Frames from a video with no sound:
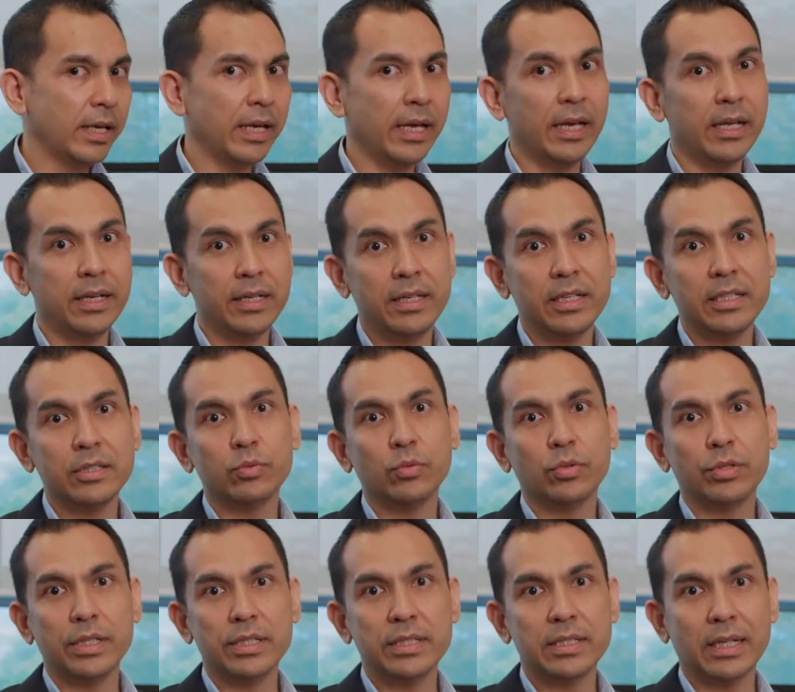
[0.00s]
and this
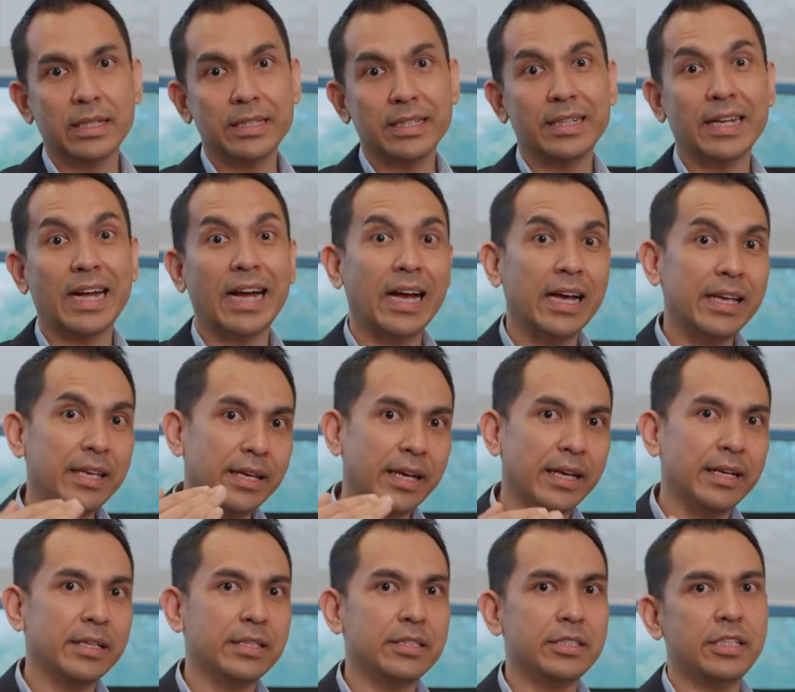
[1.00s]
would result in higher
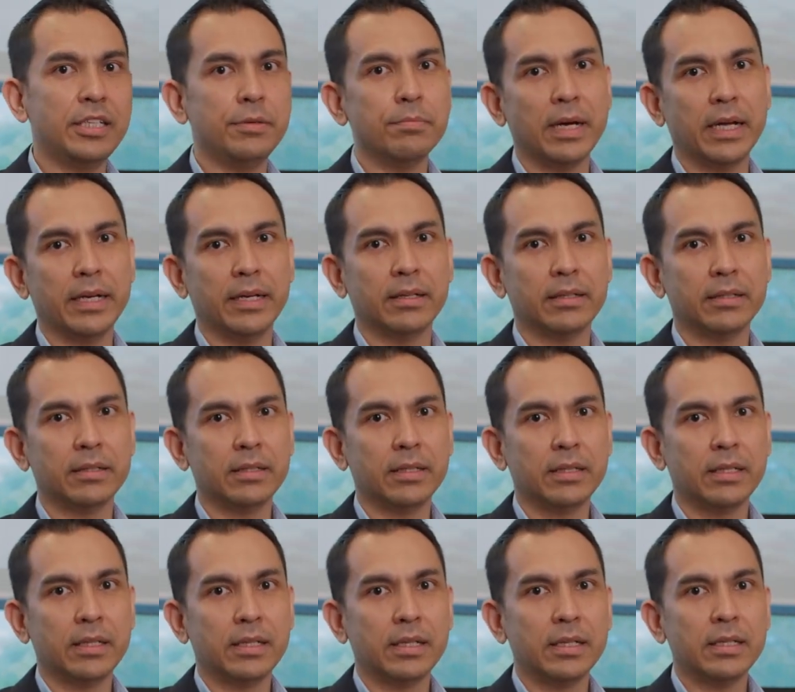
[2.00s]
energy demand.
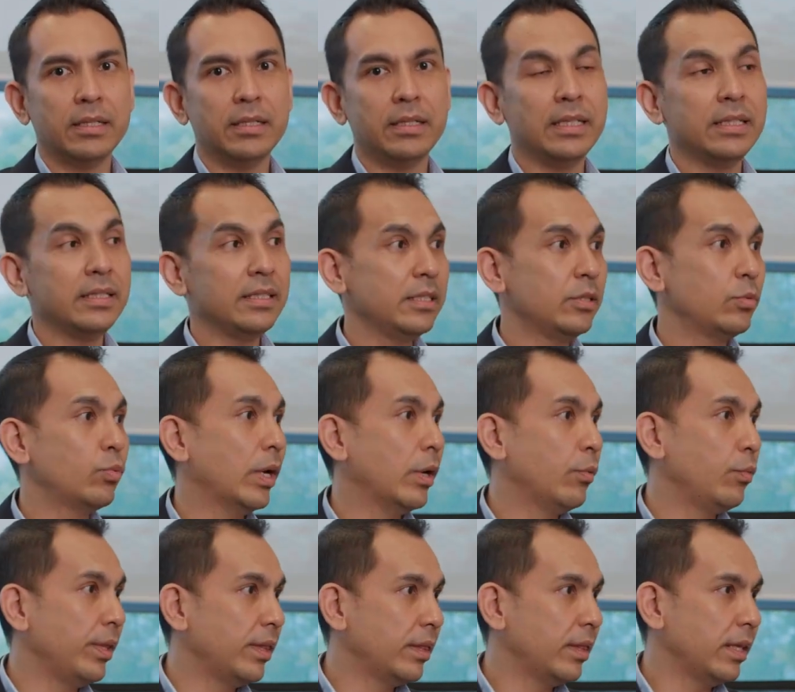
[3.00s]
This is where
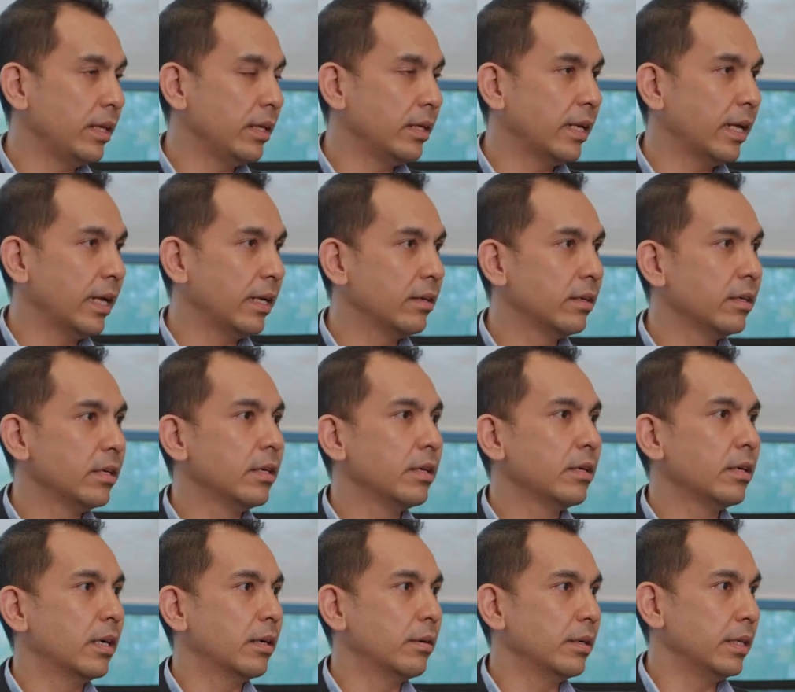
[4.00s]
we think that
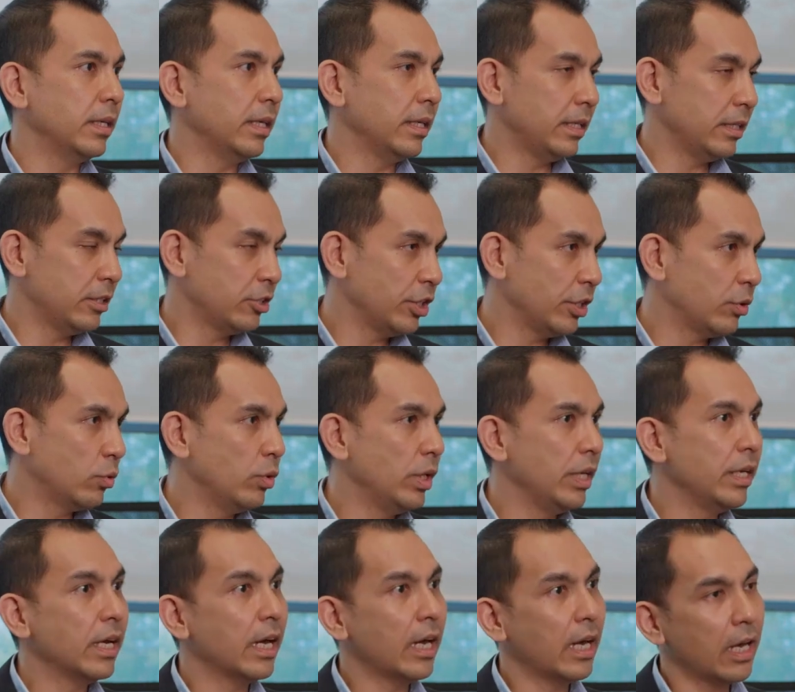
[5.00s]
district
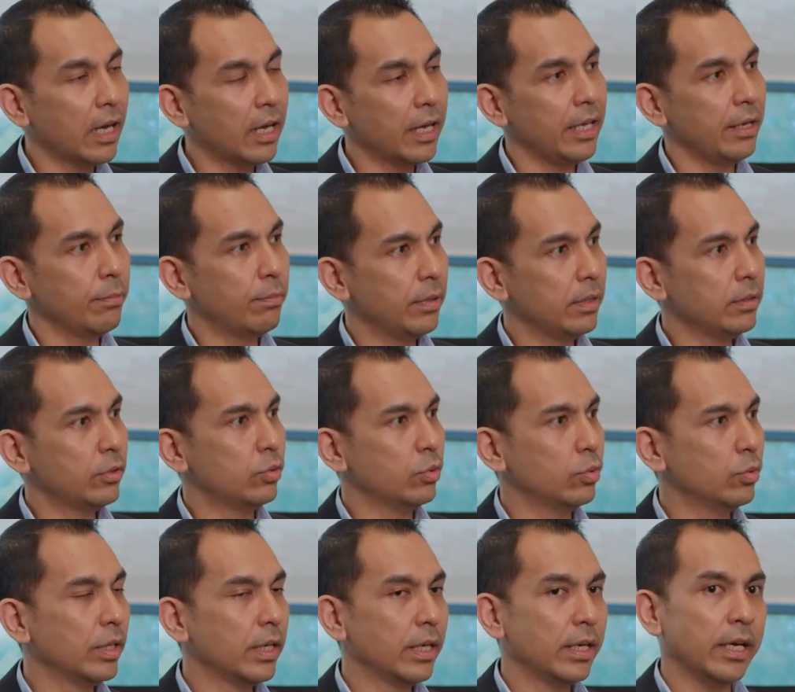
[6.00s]
cooling are able
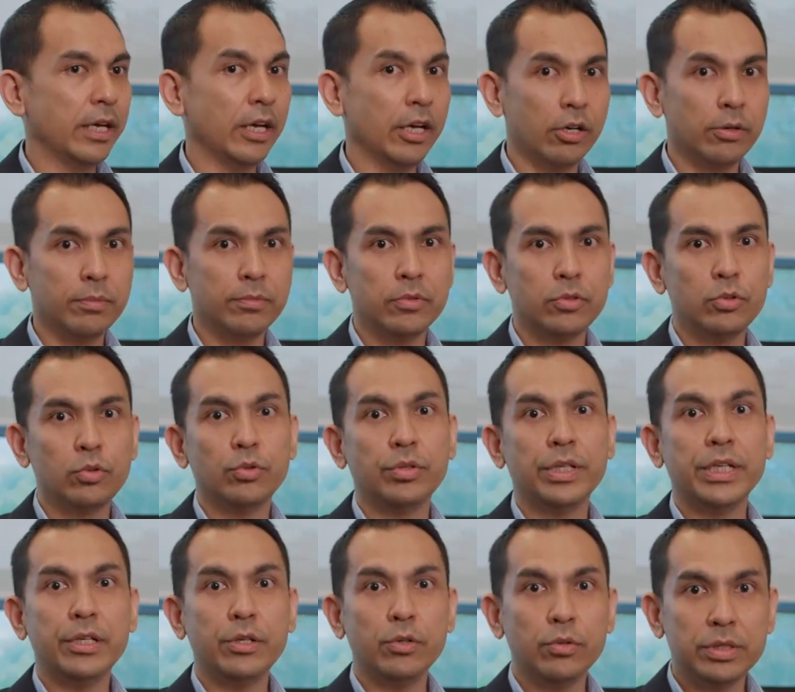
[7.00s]
to help to
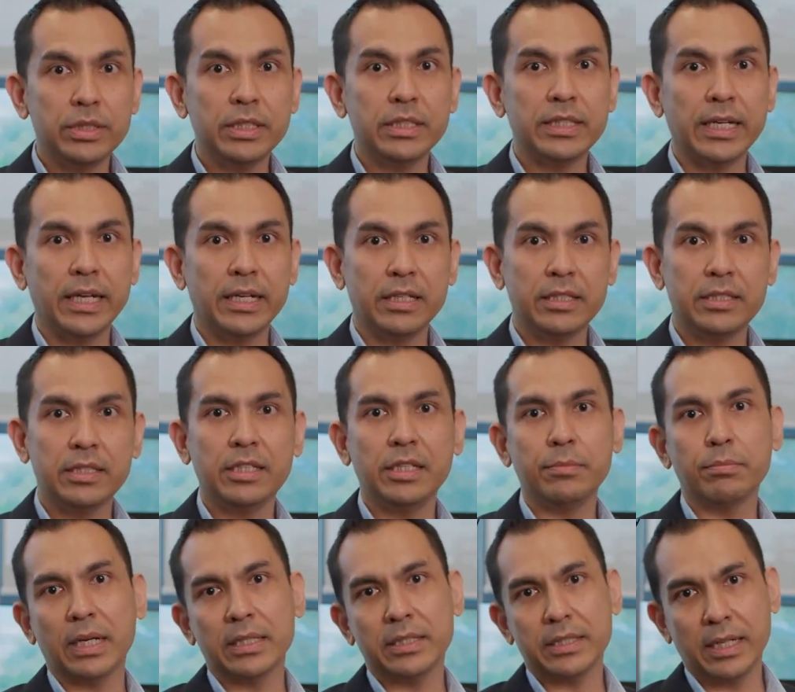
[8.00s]
reduce these energy
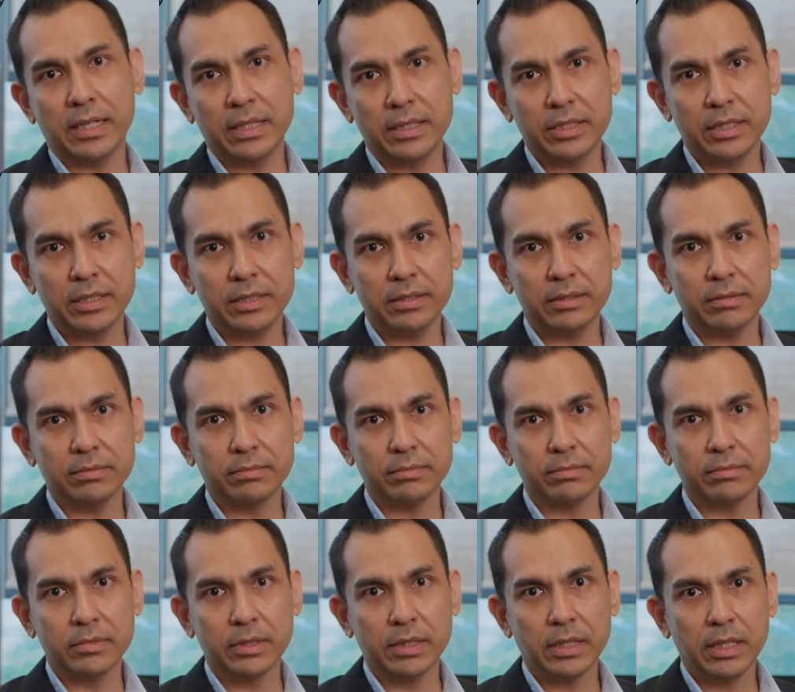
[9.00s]
demand challenges.
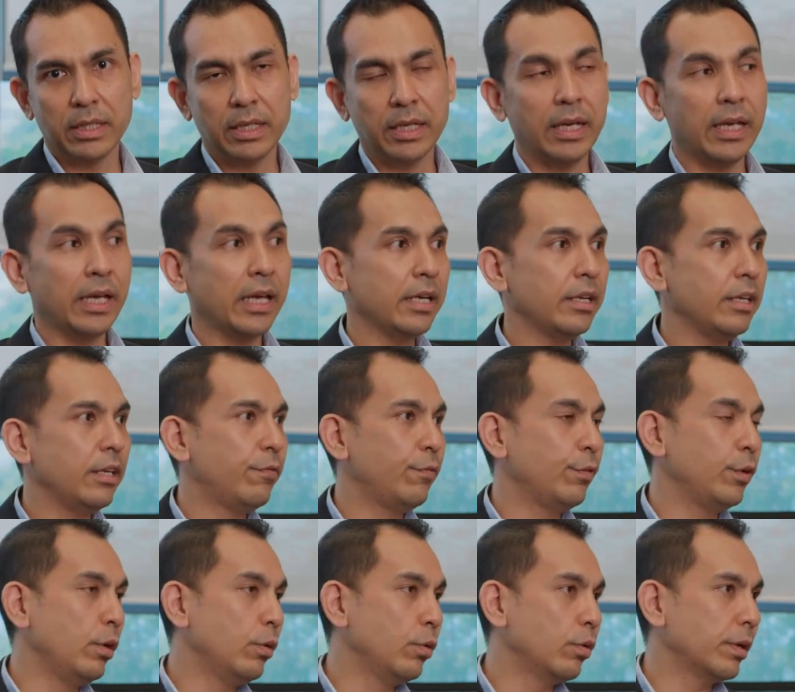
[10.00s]
And if
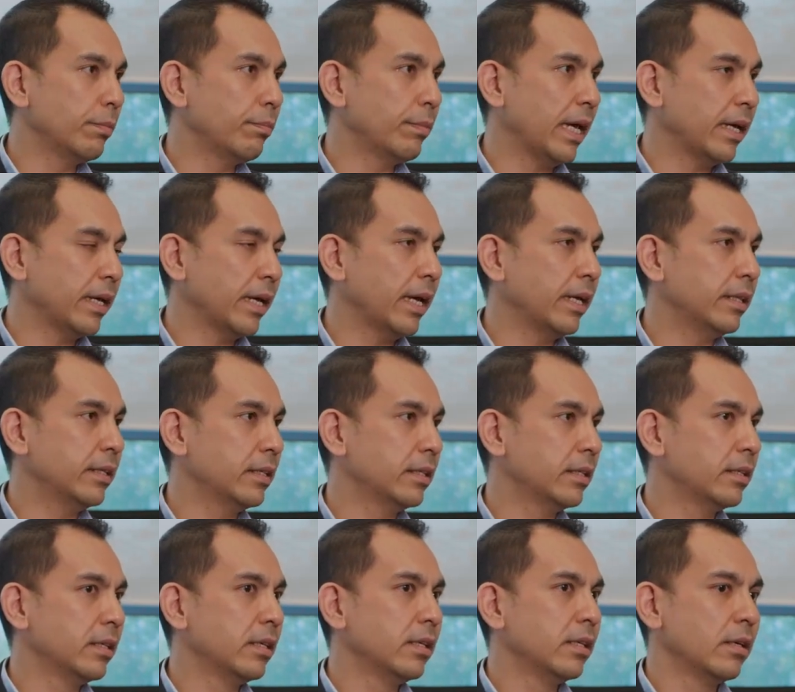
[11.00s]
you look back at
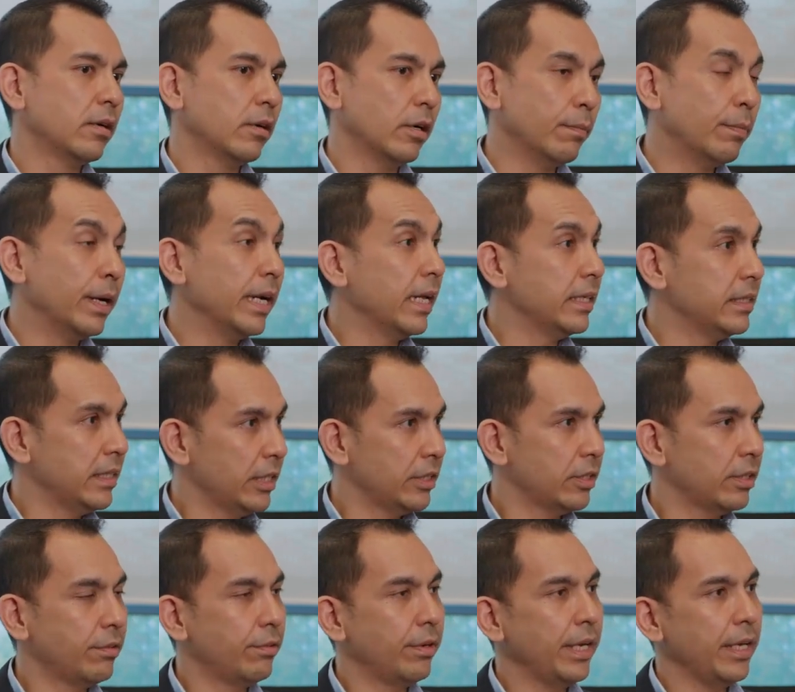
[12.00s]
the
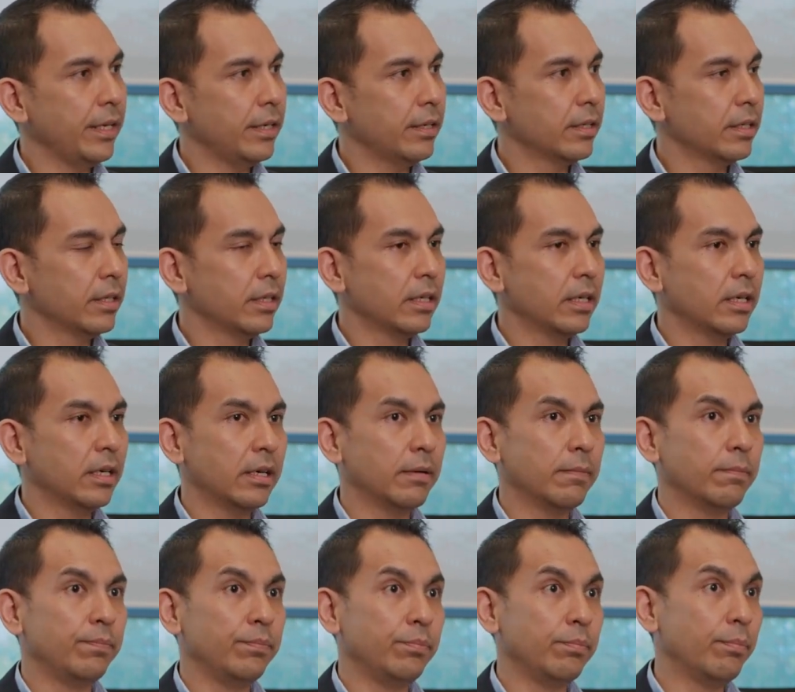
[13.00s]
urbanization rate,
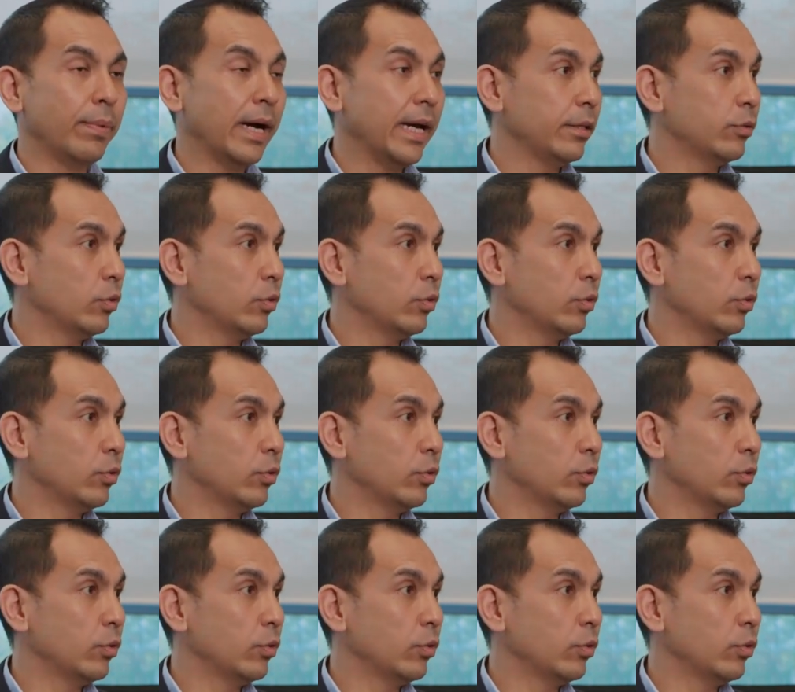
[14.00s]
by